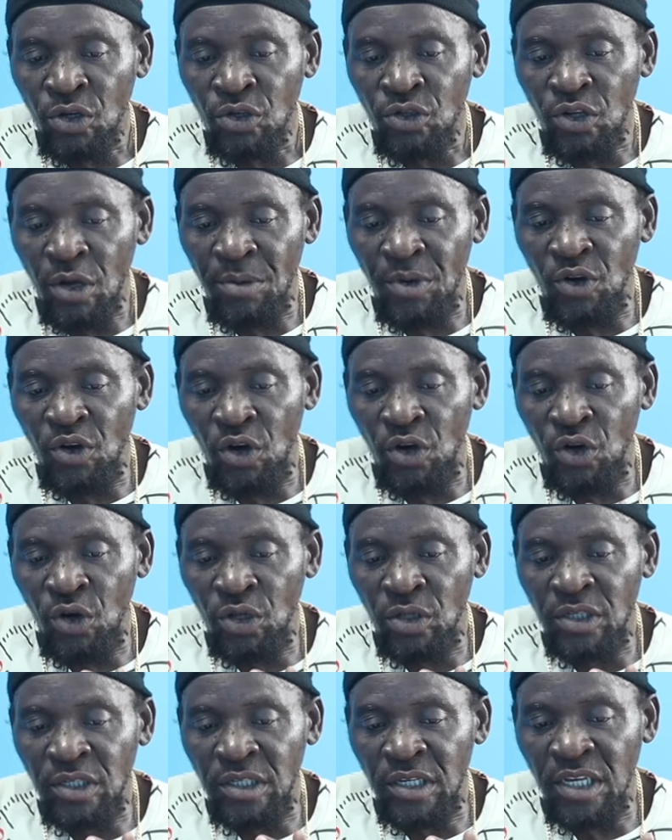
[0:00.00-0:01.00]
So I run
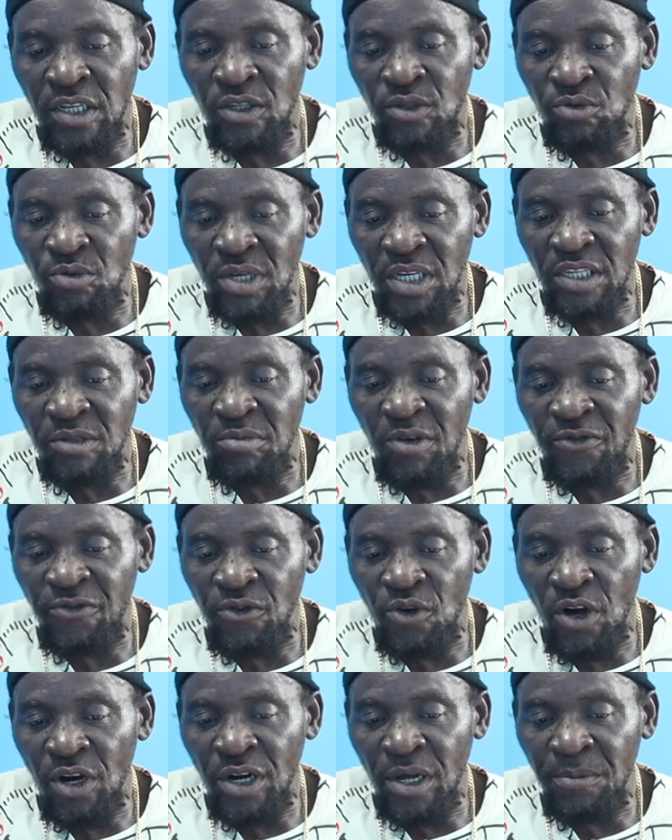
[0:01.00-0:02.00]
out six weeks
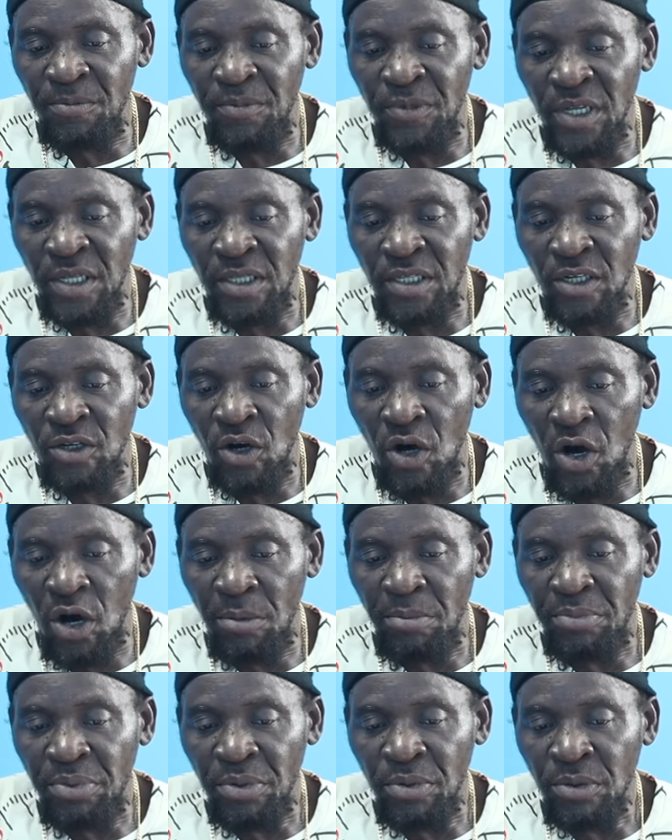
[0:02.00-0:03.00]
before the, the thing
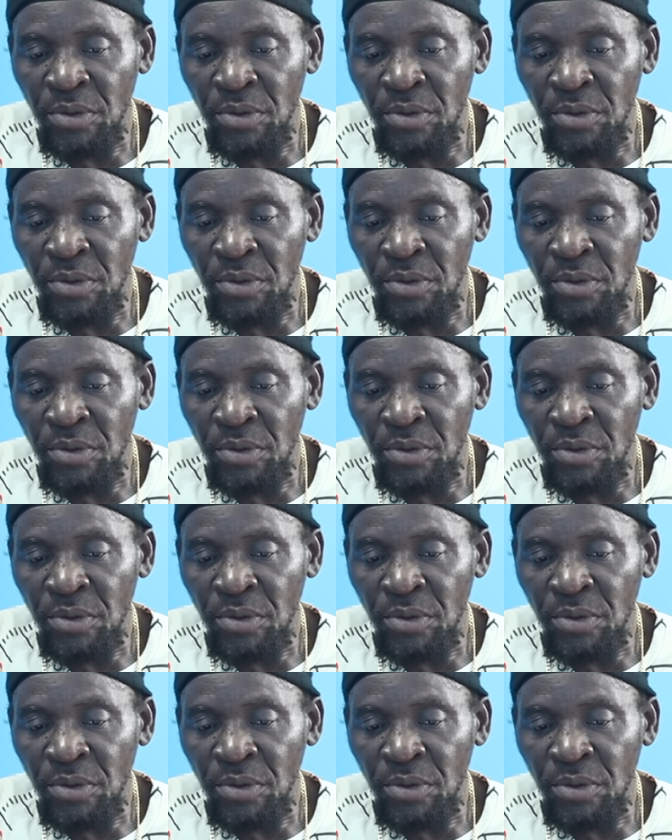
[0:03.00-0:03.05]
up.